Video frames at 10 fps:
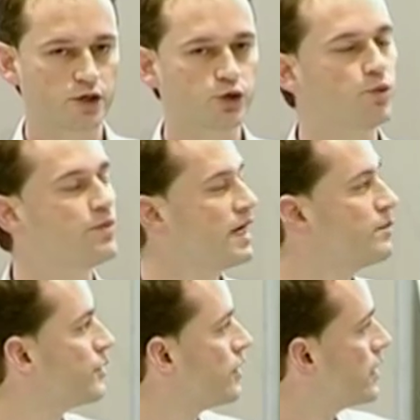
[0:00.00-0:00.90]
new
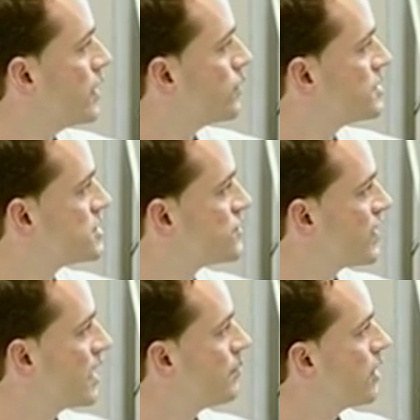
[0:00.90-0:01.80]
paper, which is
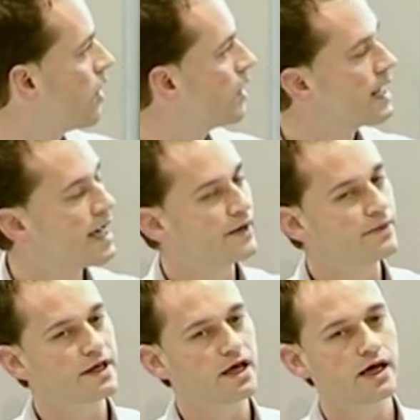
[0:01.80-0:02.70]
available
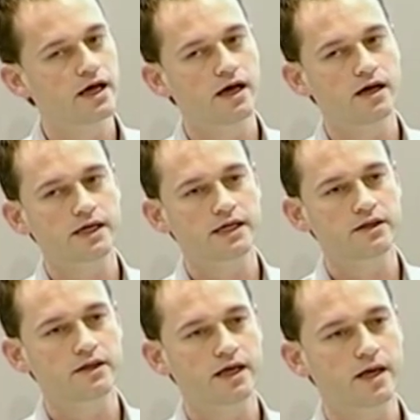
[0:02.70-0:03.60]
online
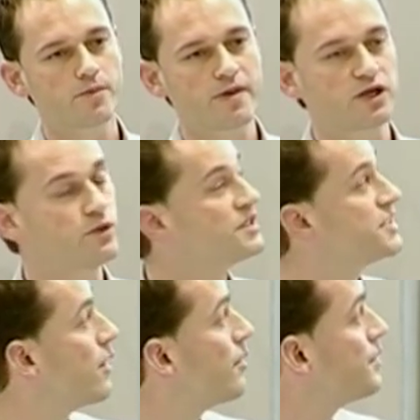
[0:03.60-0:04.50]
in manual
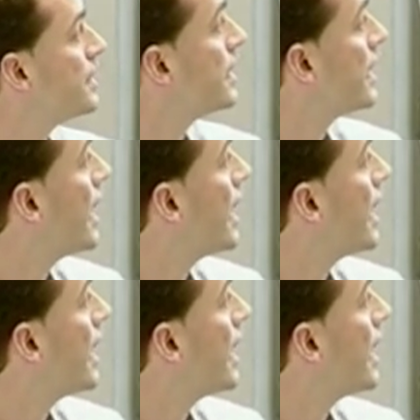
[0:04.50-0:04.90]
therapy.